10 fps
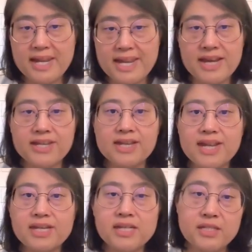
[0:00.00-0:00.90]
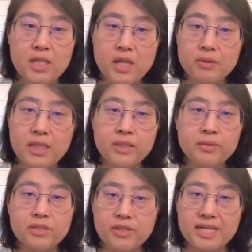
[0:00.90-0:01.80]
In these cases,
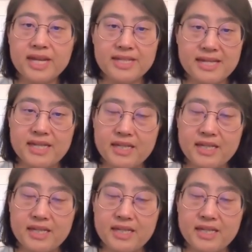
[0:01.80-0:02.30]
non-parametric tests